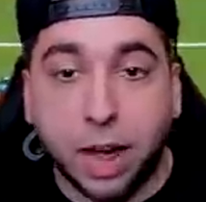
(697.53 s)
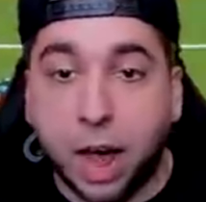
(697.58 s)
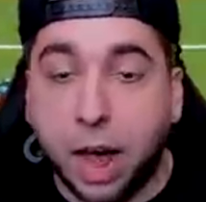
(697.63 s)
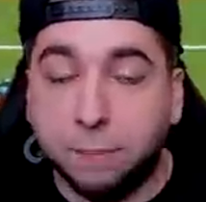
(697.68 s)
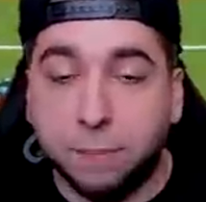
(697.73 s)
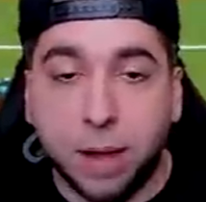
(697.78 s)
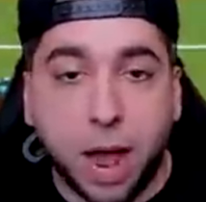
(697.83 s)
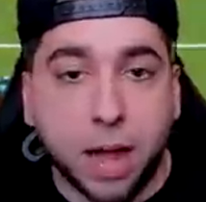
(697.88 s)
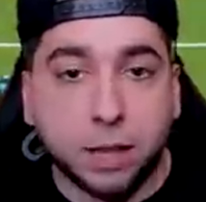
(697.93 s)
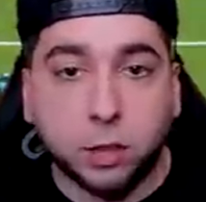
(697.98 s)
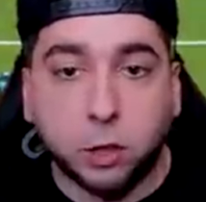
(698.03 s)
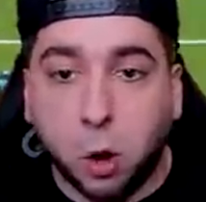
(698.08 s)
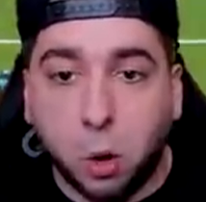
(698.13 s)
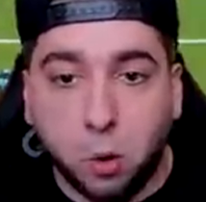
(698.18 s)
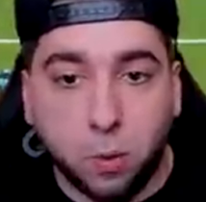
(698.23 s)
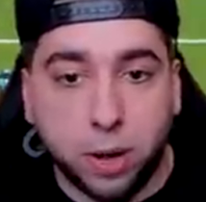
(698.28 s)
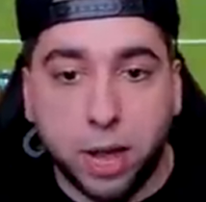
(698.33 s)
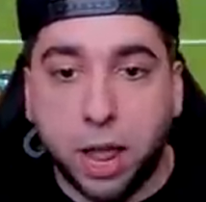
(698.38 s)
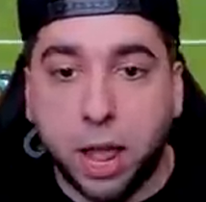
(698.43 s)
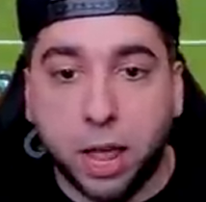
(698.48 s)
I'm not
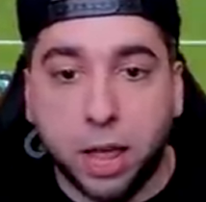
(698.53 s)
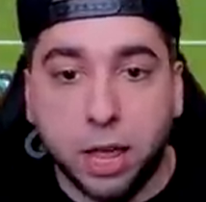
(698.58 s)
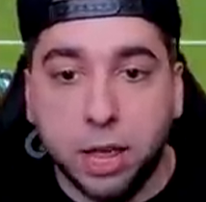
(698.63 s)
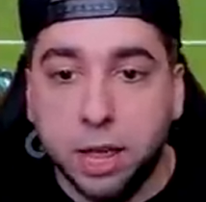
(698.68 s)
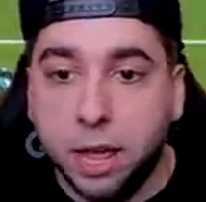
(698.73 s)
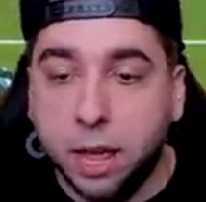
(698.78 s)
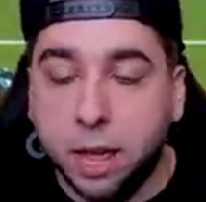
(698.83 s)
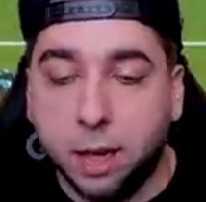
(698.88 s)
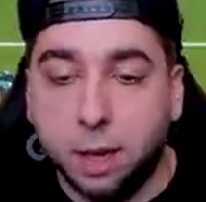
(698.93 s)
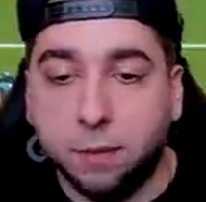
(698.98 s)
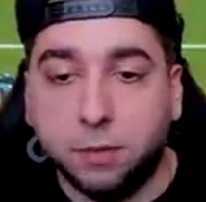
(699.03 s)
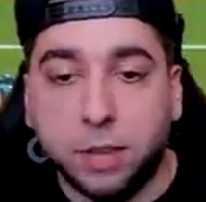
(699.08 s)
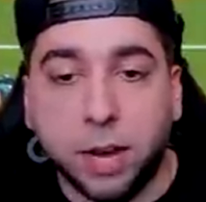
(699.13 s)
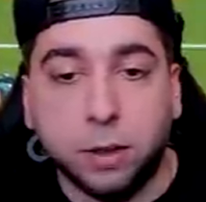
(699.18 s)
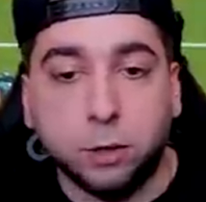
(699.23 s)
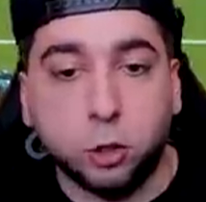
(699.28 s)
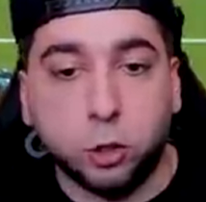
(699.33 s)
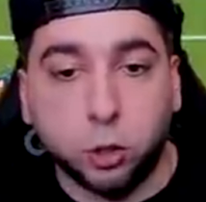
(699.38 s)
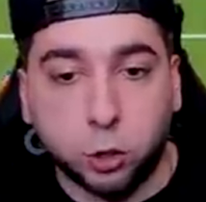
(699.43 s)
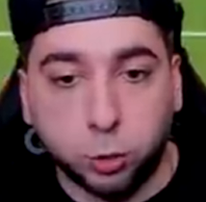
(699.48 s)
throwing it if
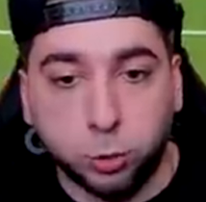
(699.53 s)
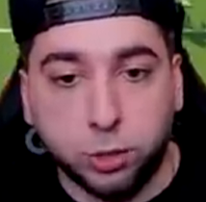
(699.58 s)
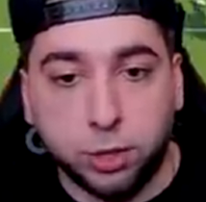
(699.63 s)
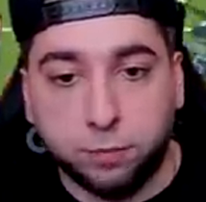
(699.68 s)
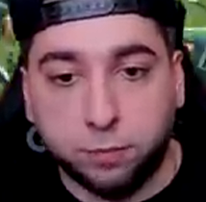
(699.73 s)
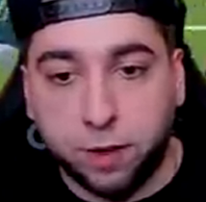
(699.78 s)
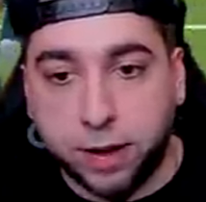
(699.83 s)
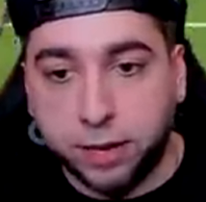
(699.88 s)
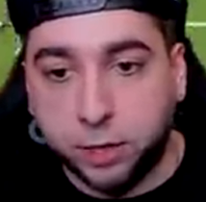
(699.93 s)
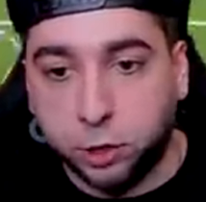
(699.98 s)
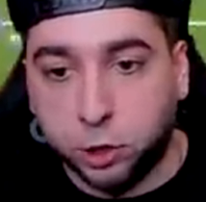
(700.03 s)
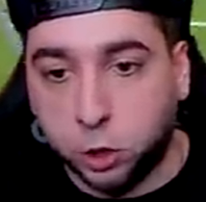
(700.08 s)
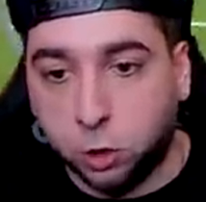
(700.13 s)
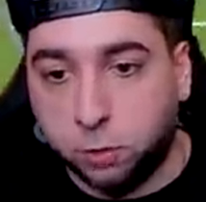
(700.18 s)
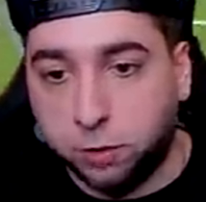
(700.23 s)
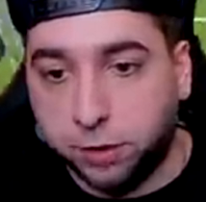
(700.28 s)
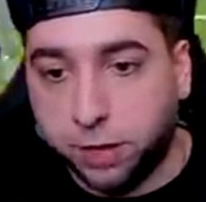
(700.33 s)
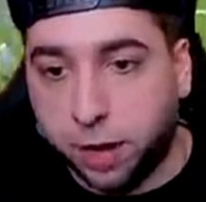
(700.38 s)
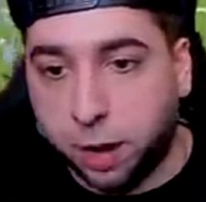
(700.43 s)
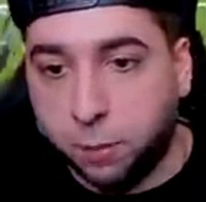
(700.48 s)
there's two defenders
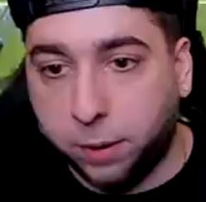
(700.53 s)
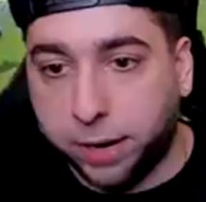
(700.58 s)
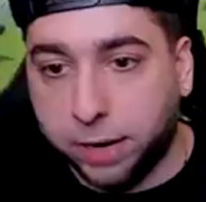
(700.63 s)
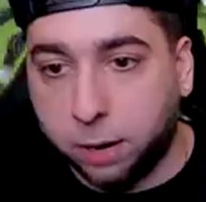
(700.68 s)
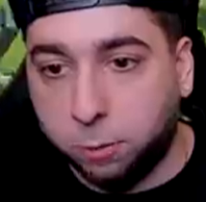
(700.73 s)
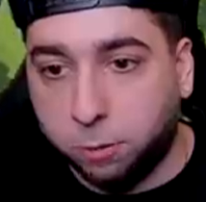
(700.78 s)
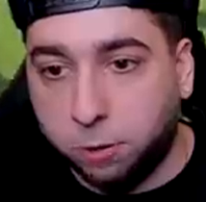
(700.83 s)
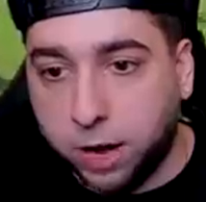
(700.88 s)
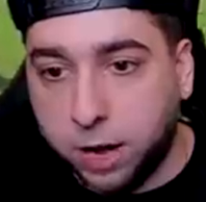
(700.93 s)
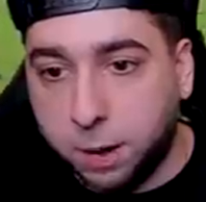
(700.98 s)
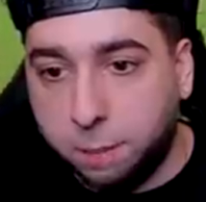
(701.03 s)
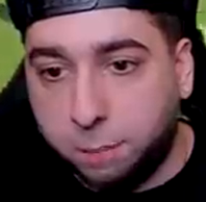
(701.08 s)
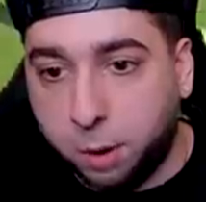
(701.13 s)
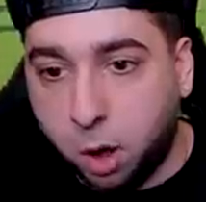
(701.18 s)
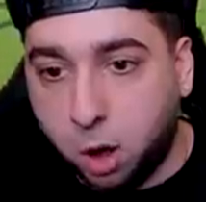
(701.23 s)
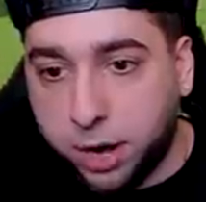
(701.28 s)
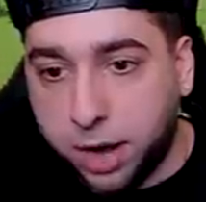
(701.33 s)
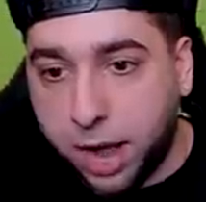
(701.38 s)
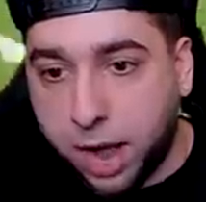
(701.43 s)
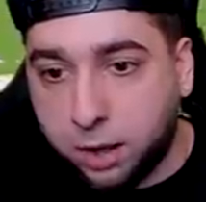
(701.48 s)
over there. We're going to run the
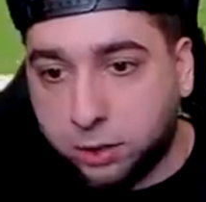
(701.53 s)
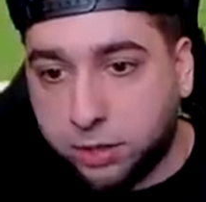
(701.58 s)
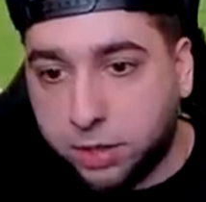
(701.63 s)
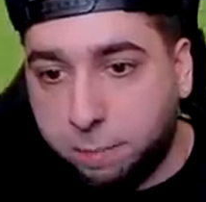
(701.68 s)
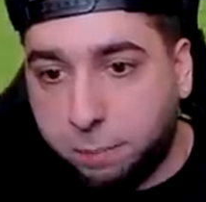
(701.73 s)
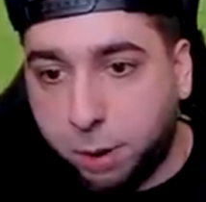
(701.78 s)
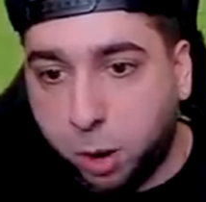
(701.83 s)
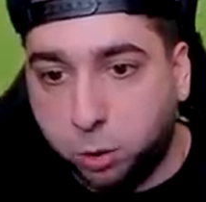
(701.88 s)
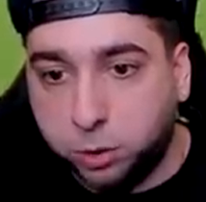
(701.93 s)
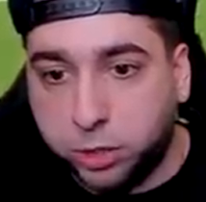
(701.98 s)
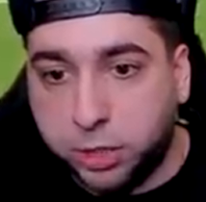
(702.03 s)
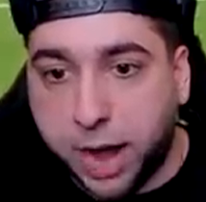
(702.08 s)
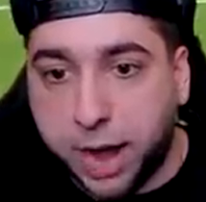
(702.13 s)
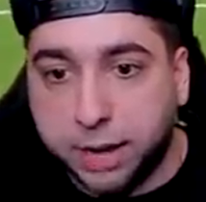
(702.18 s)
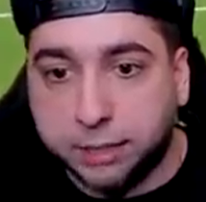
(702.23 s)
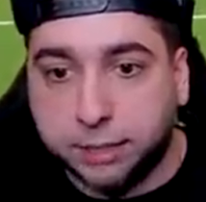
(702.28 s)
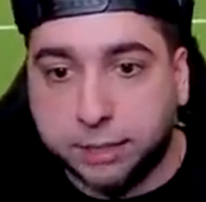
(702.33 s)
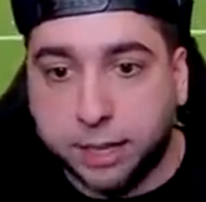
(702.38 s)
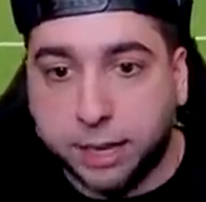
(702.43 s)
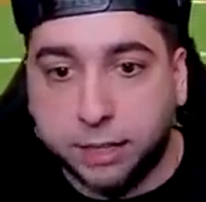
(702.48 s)
ball now to Bo
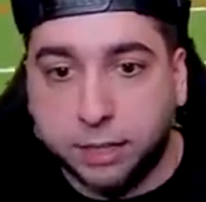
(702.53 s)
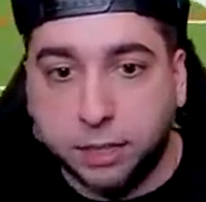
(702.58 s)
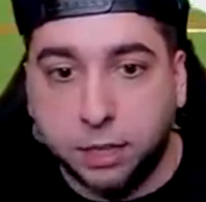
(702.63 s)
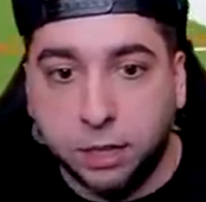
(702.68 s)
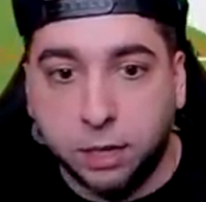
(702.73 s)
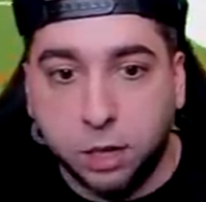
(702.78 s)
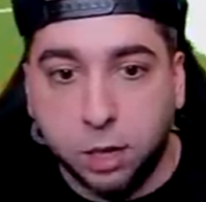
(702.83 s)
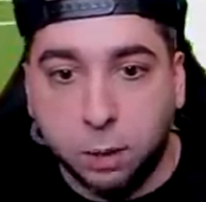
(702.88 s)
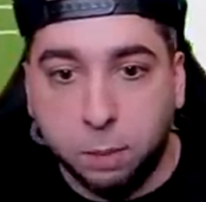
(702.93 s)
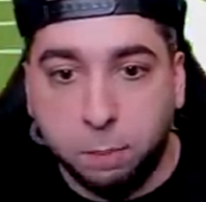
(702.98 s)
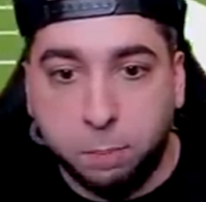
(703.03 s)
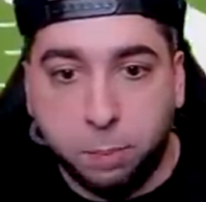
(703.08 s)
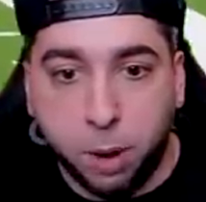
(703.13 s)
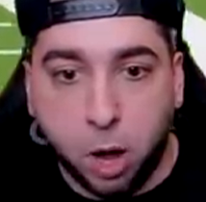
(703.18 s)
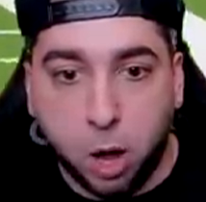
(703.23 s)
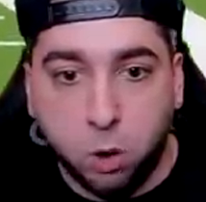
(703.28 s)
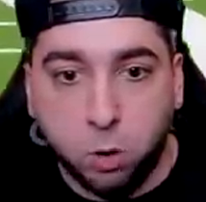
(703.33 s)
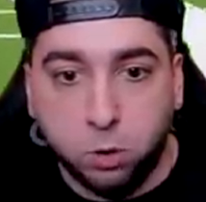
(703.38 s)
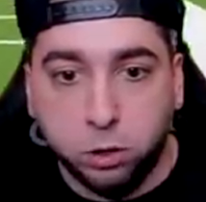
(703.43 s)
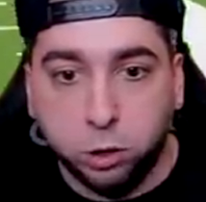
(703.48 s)
Jackson.
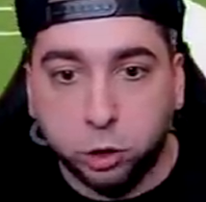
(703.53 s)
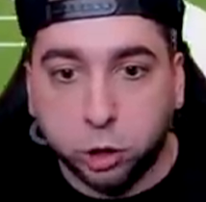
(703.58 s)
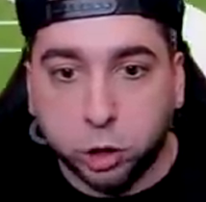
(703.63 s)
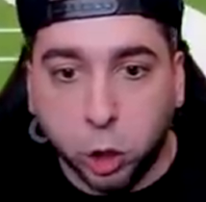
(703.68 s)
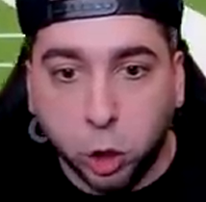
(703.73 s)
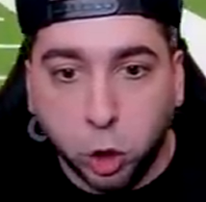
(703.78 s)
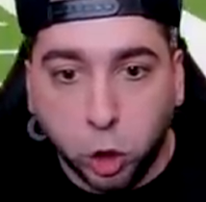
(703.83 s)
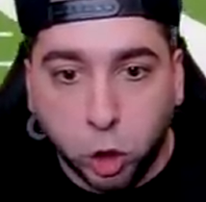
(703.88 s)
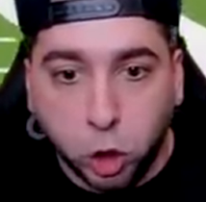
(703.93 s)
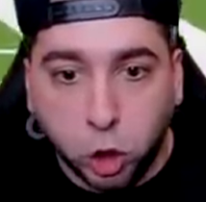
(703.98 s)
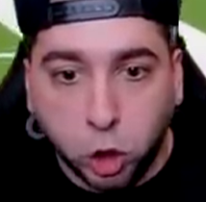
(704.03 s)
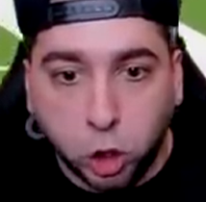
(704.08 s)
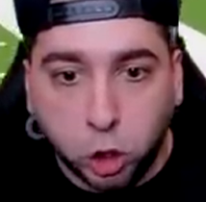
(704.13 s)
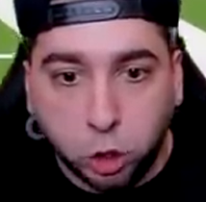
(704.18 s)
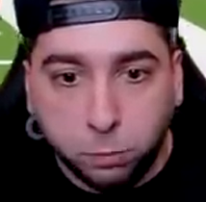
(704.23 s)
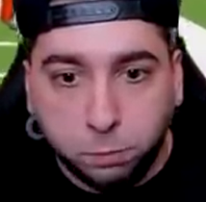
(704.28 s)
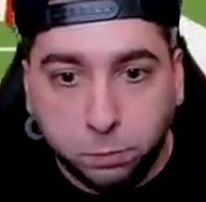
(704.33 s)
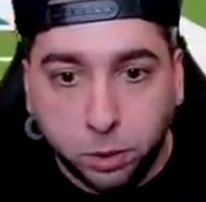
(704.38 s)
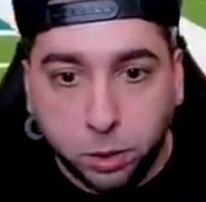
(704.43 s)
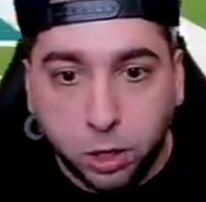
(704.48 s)
Bo,
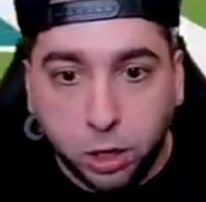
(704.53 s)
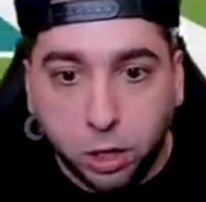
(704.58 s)
scoop.